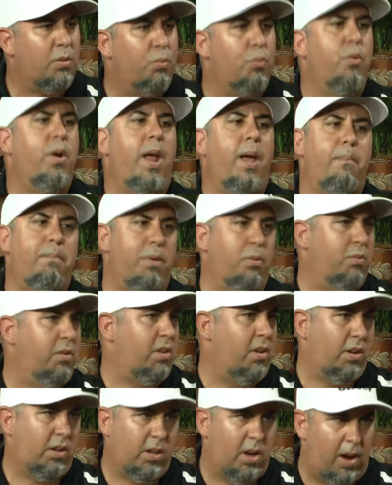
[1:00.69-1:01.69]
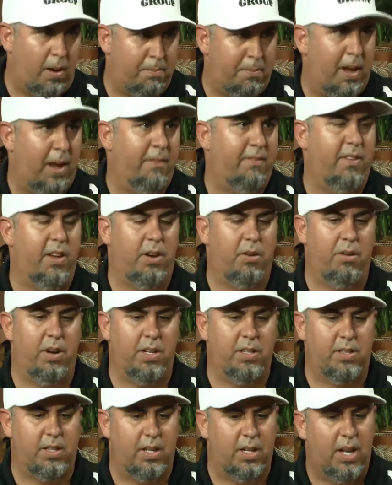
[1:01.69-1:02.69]
rampant with our combat
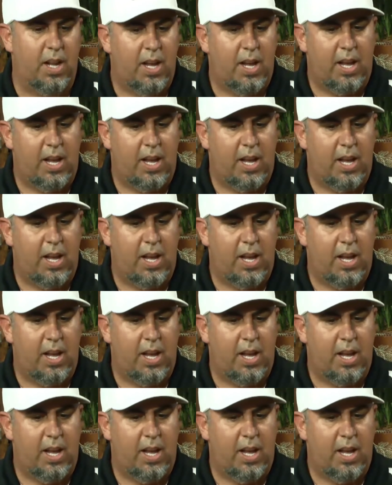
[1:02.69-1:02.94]
veterans, and